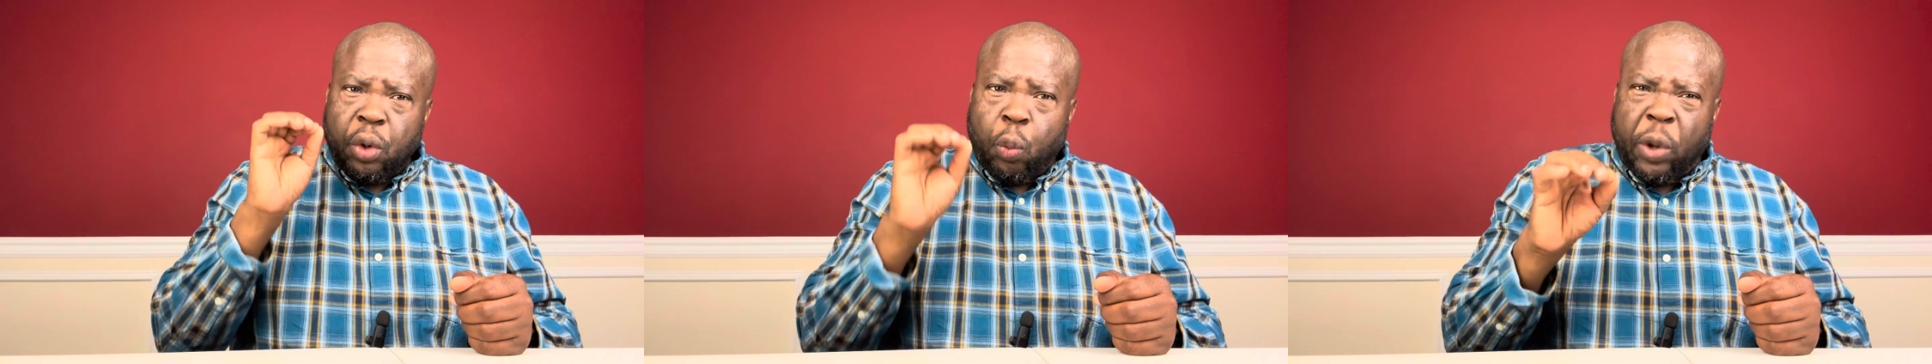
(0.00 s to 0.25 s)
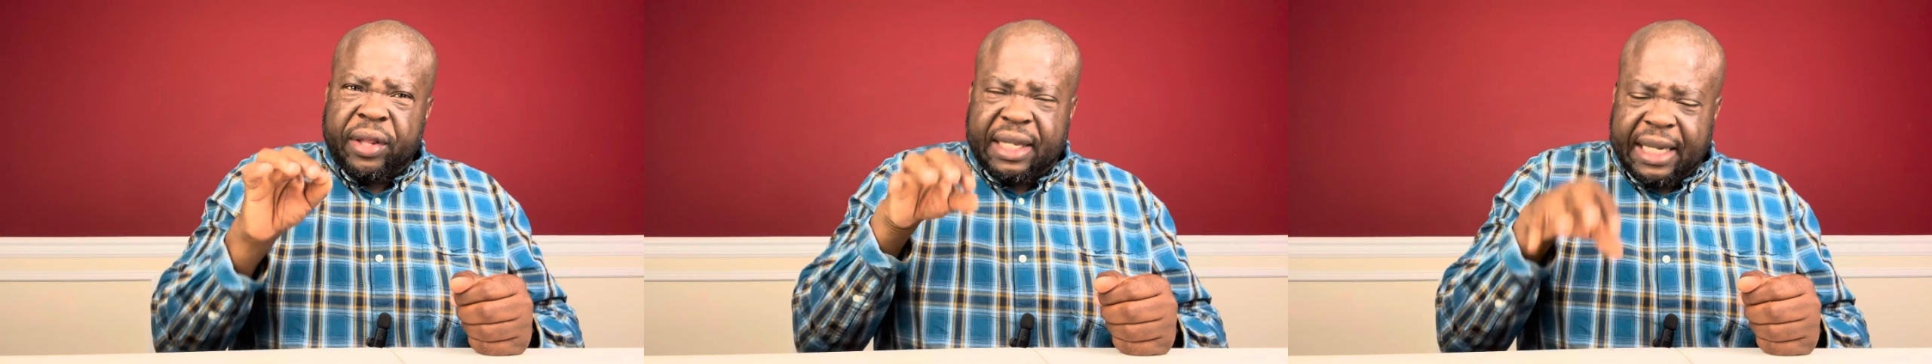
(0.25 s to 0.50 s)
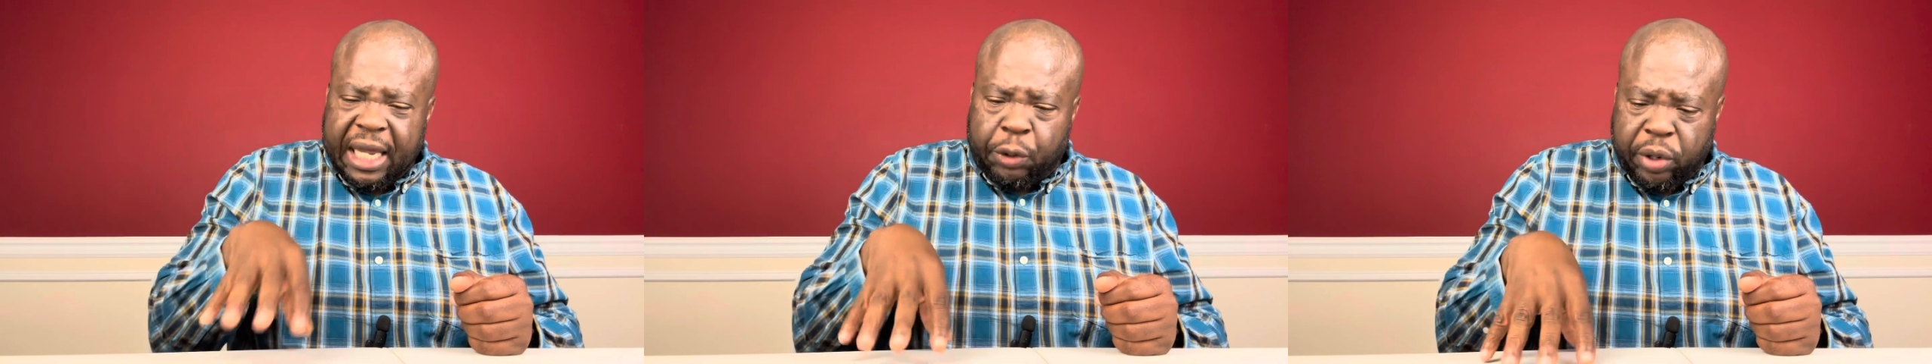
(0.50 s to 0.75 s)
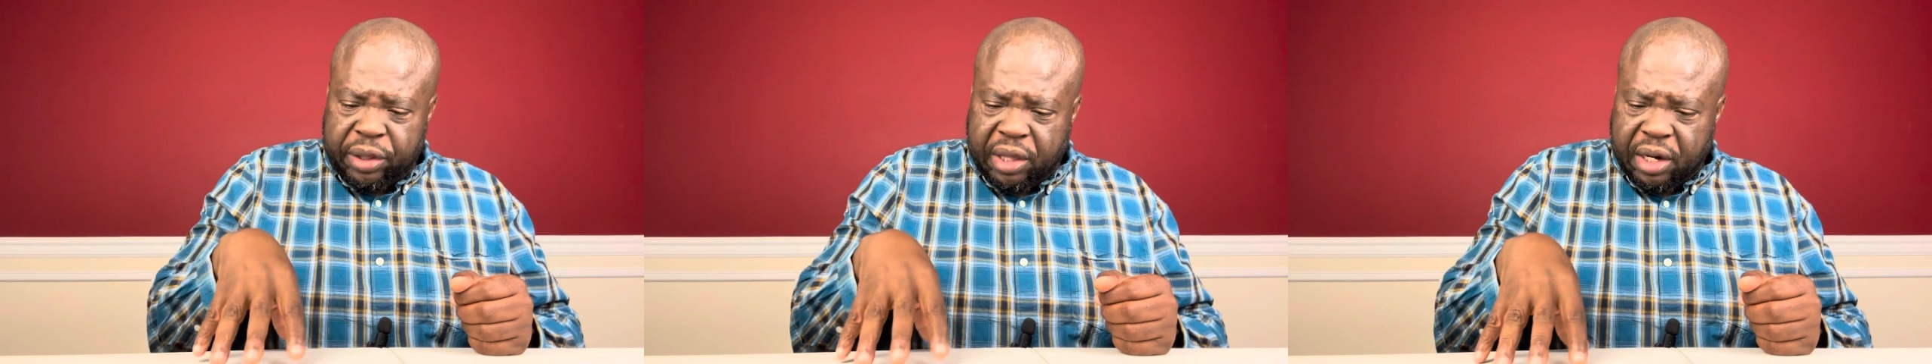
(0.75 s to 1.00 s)
With
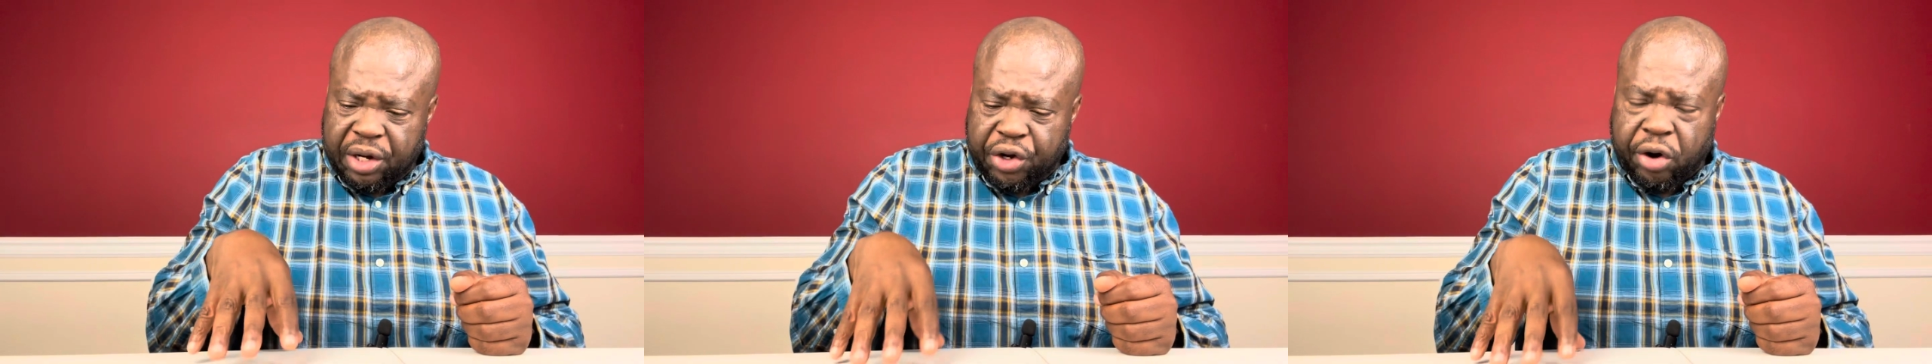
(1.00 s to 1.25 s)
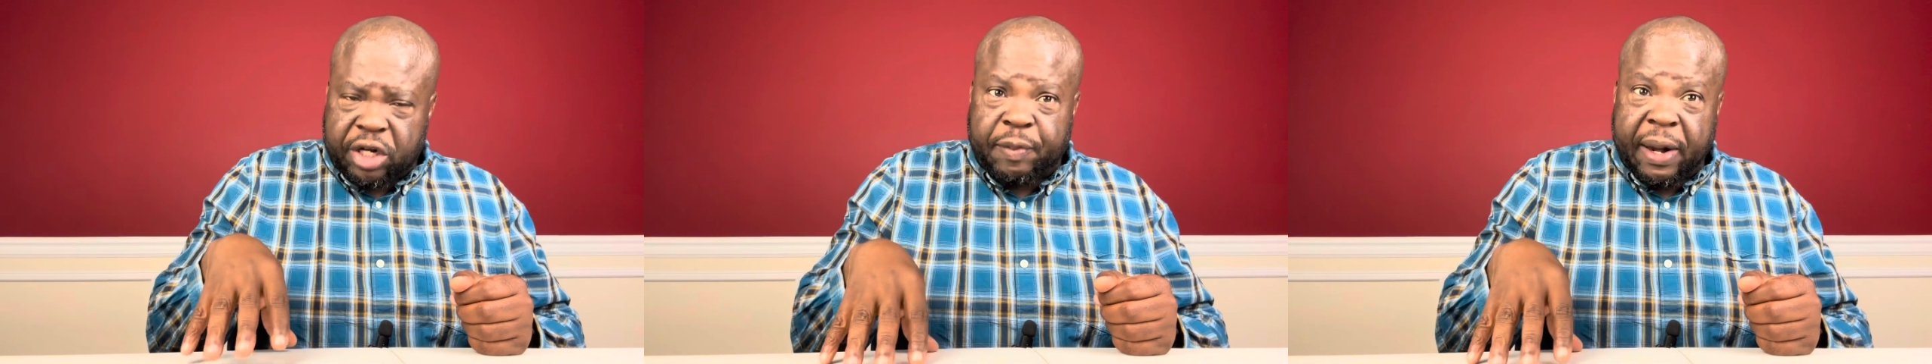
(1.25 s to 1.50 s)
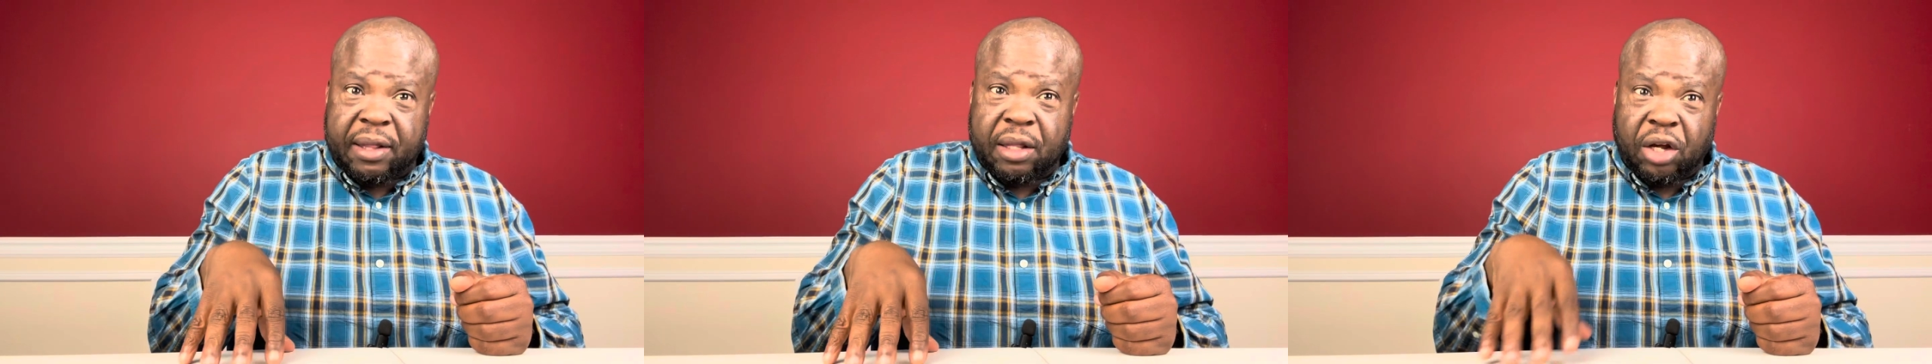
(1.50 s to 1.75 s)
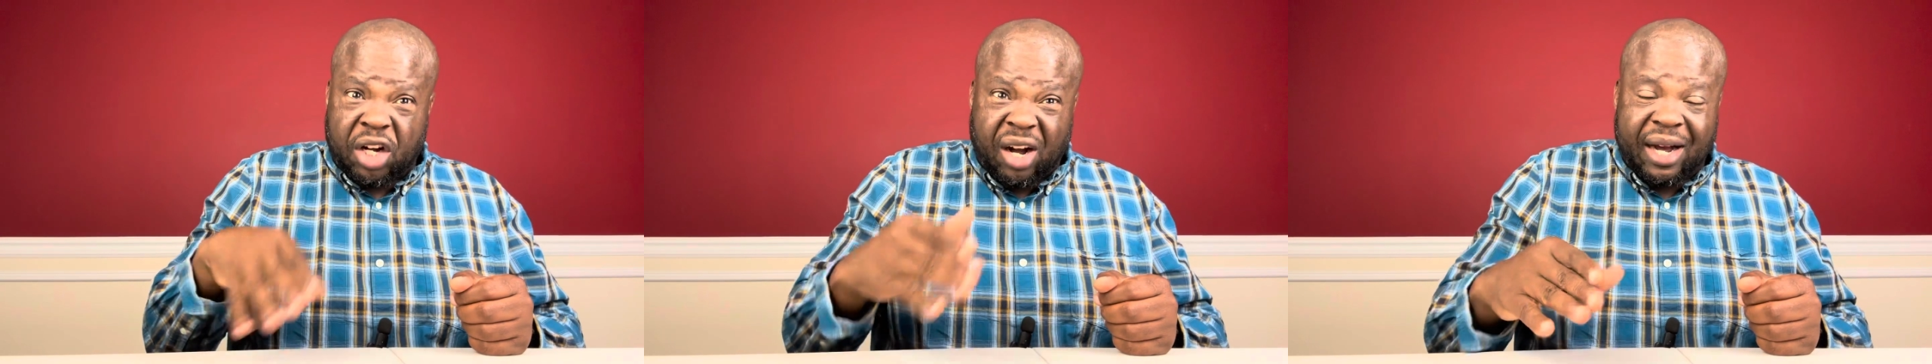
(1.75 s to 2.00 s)
decreasing your expenses,
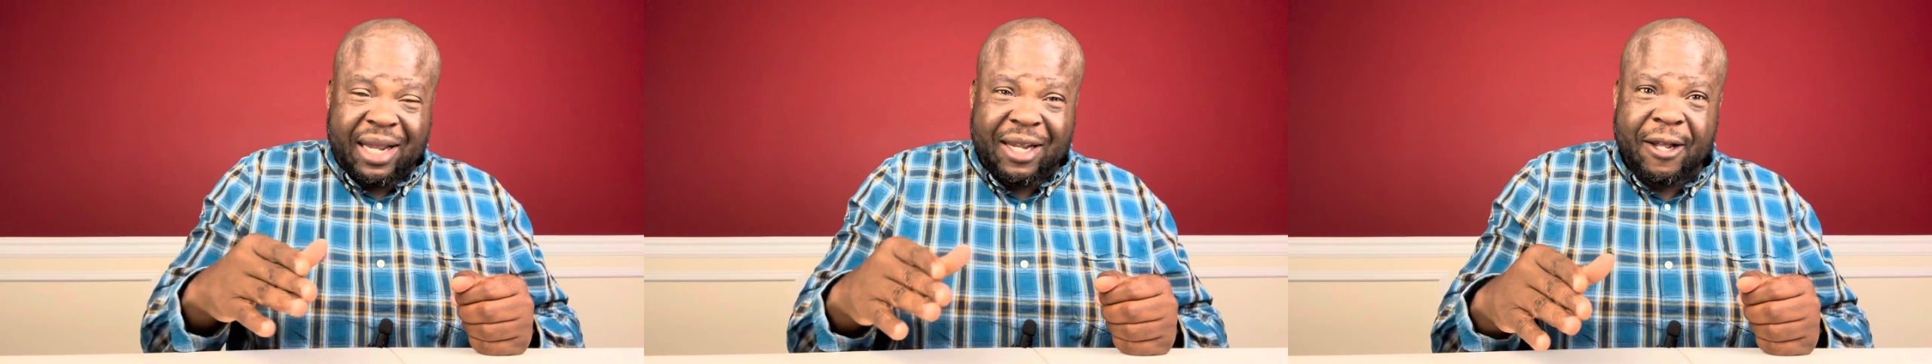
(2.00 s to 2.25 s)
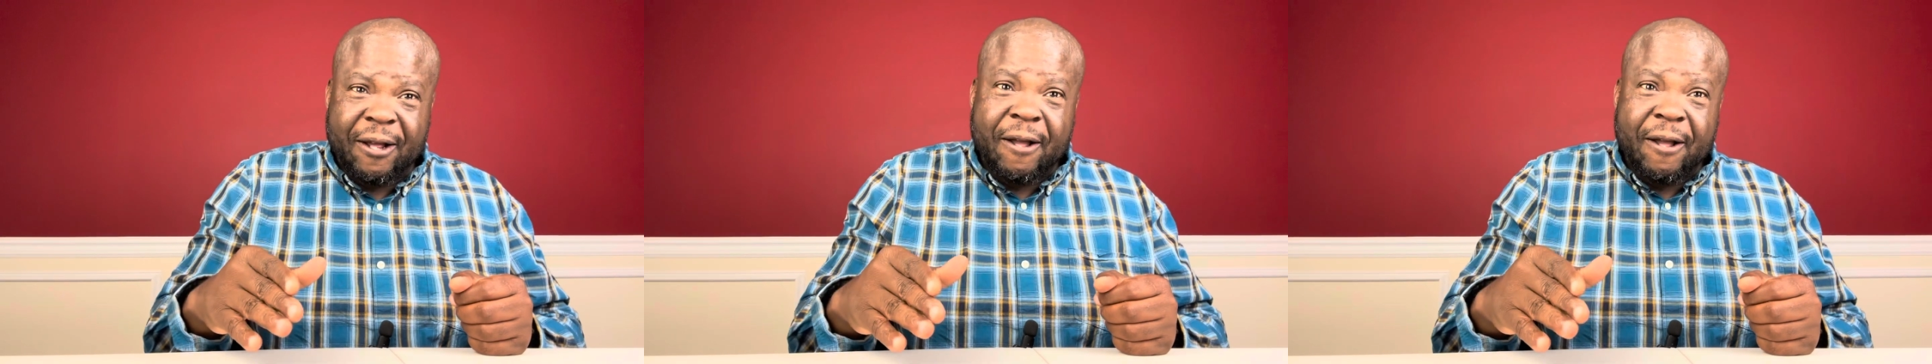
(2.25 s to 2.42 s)
cutting,